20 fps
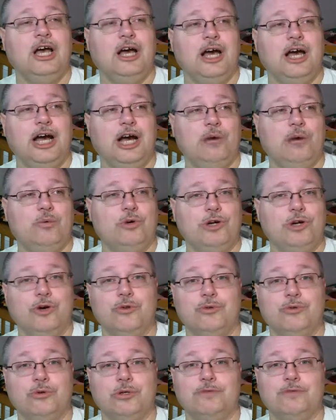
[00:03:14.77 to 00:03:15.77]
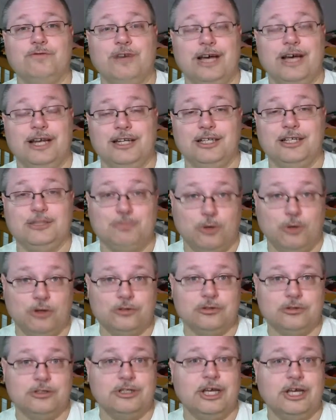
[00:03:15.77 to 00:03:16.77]
I will go through and find this
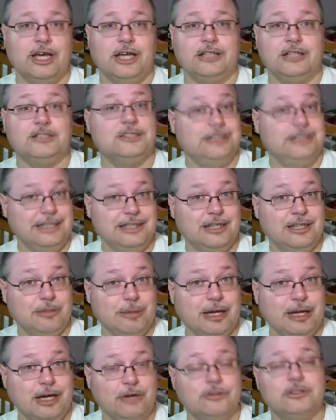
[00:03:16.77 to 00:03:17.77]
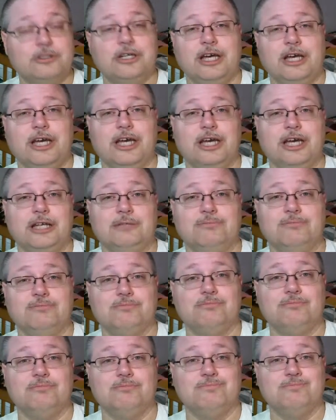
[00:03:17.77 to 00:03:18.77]
person and seek them out and
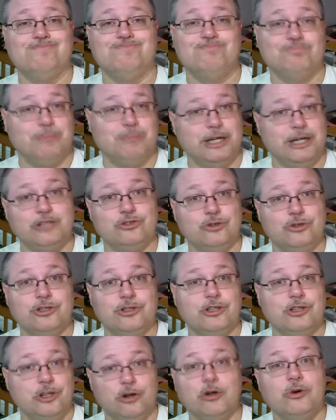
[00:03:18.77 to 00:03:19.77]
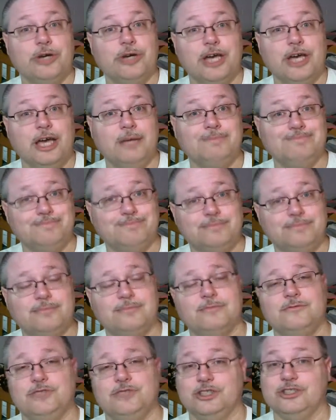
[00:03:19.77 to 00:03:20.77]
make sure that they're okay,
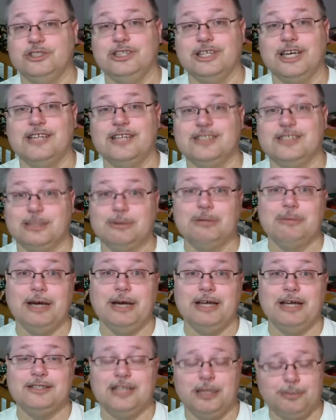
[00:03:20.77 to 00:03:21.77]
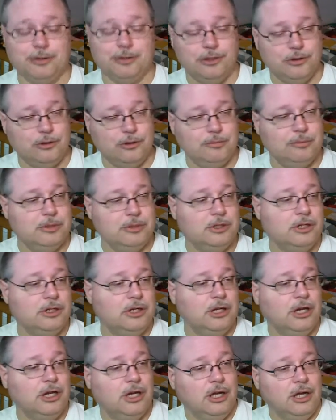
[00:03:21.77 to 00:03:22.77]
just in case something bad's happened to them.
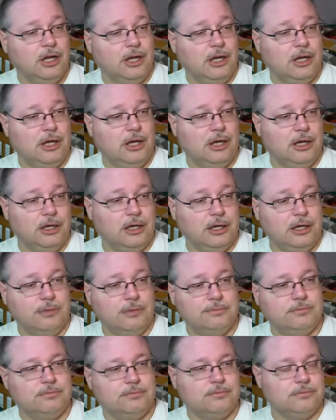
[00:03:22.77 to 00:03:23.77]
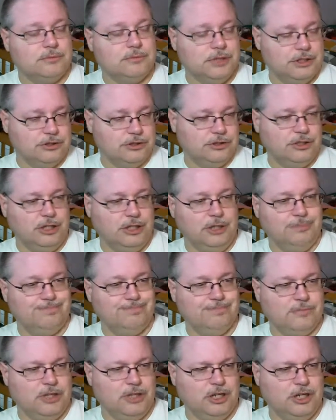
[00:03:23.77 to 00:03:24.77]
Uh, let's see.
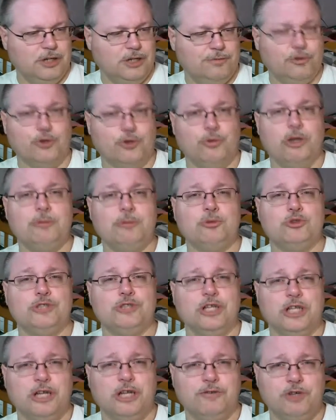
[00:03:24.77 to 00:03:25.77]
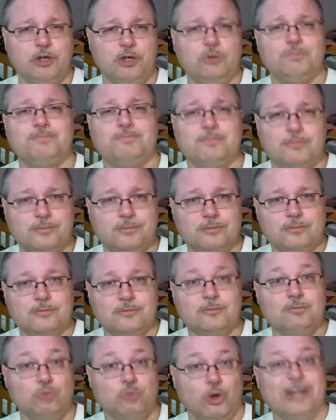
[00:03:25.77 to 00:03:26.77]
Uh, for three percent of you,
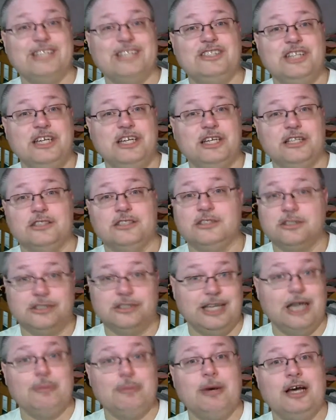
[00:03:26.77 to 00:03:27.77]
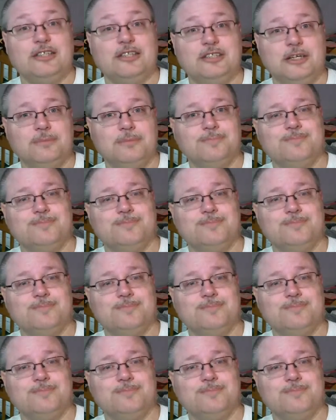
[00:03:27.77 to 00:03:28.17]
buenos dias, que pasa?